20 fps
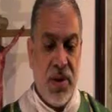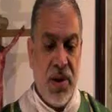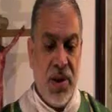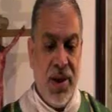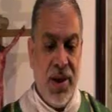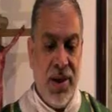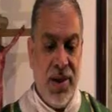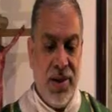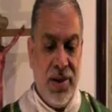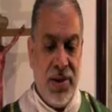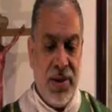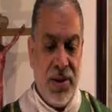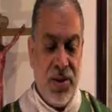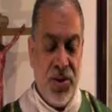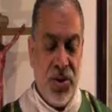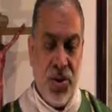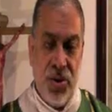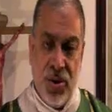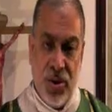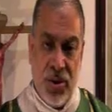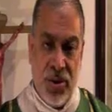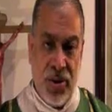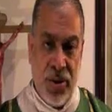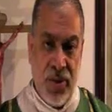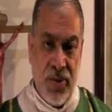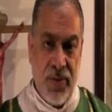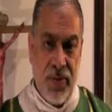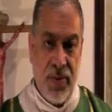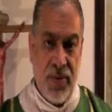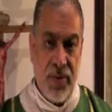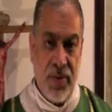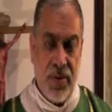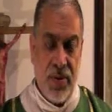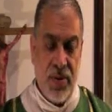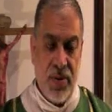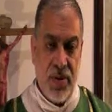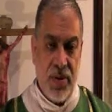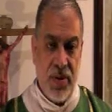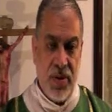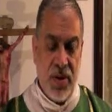That is eternal death.
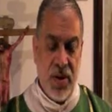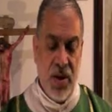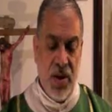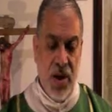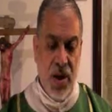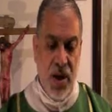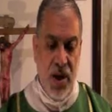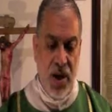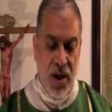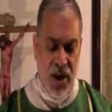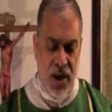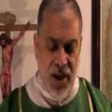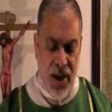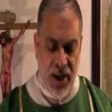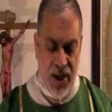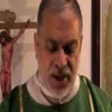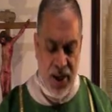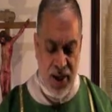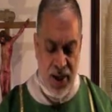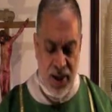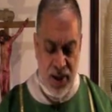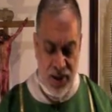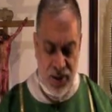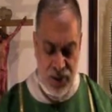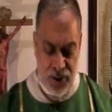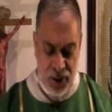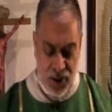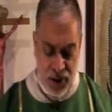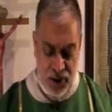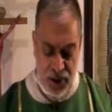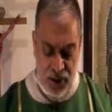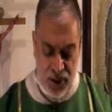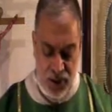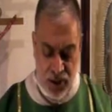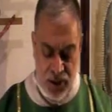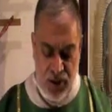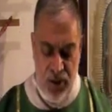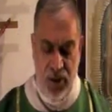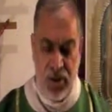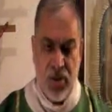And I can start
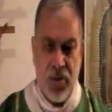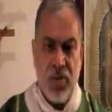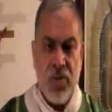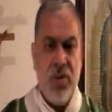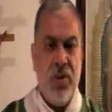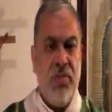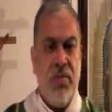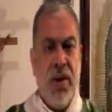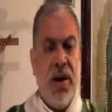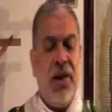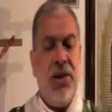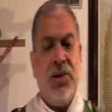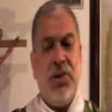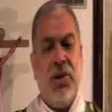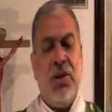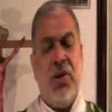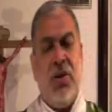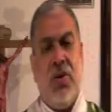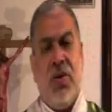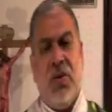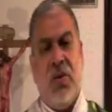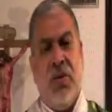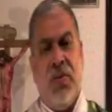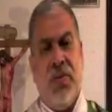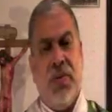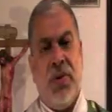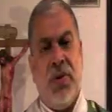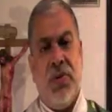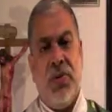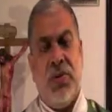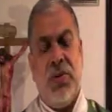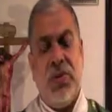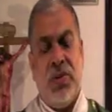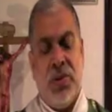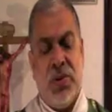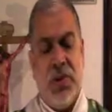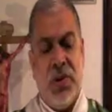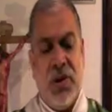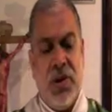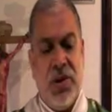to imagine all of those
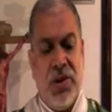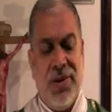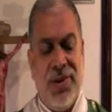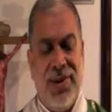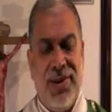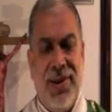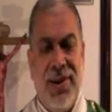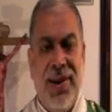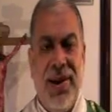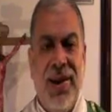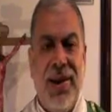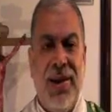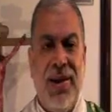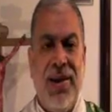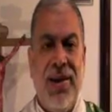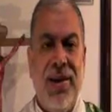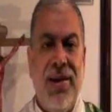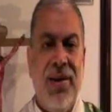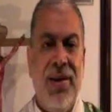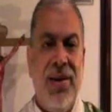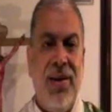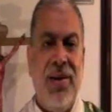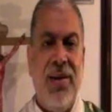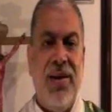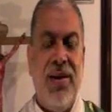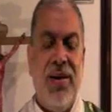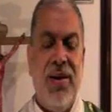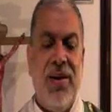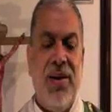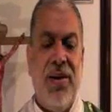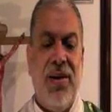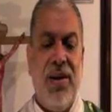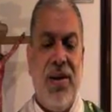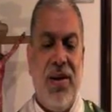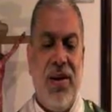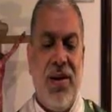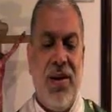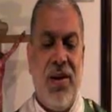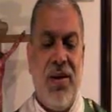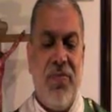sick
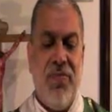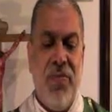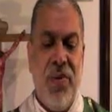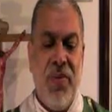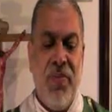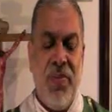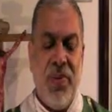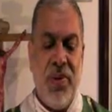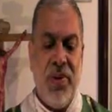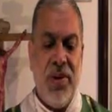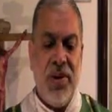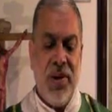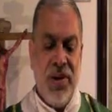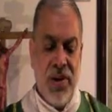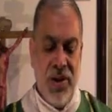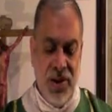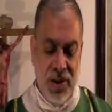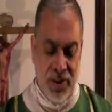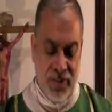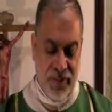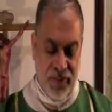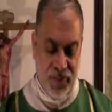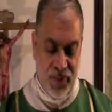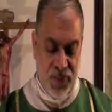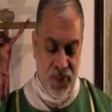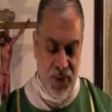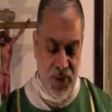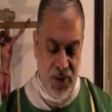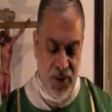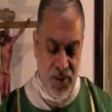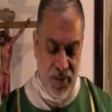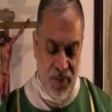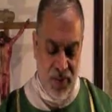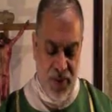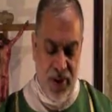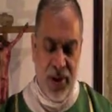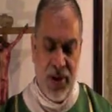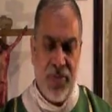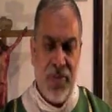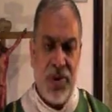people in the
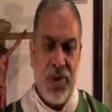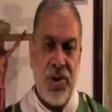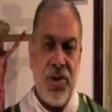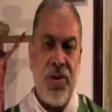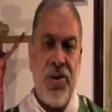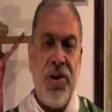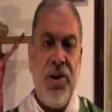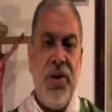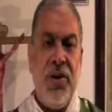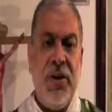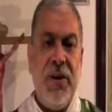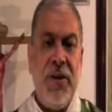presbytery